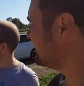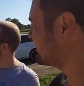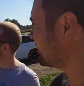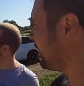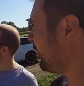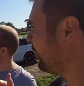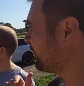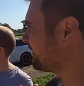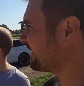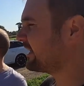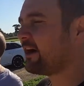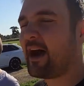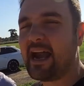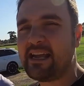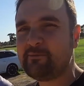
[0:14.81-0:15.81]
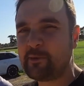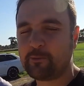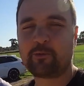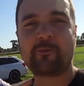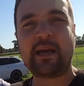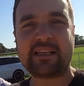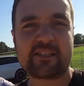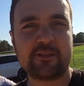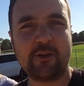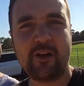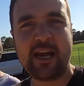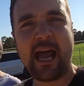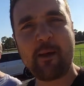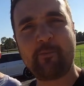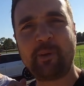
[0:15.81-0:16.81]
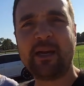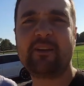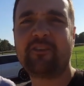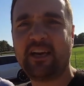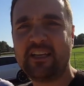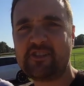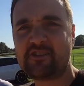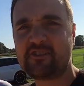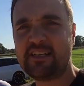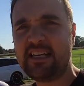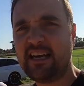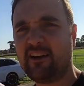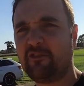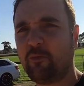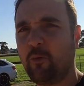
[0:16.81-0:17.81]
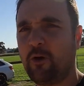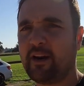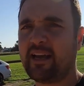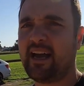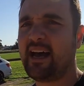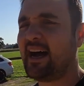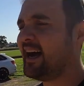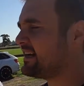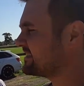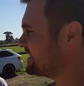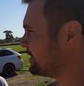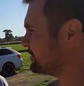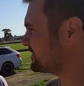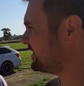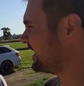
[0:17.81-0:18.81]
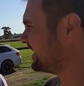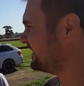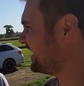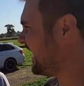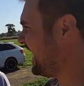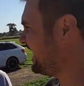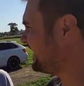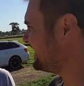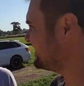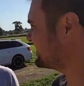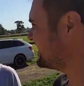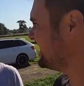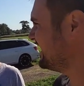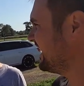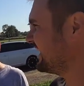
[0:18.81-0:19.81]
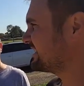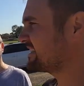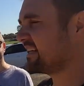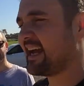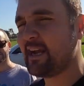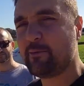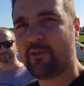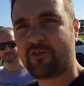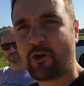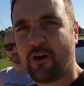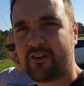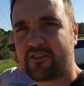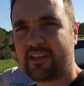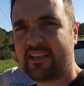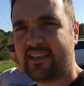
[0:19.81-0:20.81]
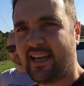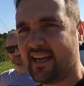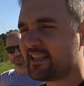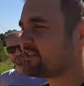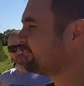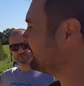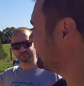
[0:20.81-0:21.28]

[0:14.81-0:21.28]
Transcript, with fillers: is older than I am, and we're about to learn a bit of history of what RC was like in the 80s. And today we've got the next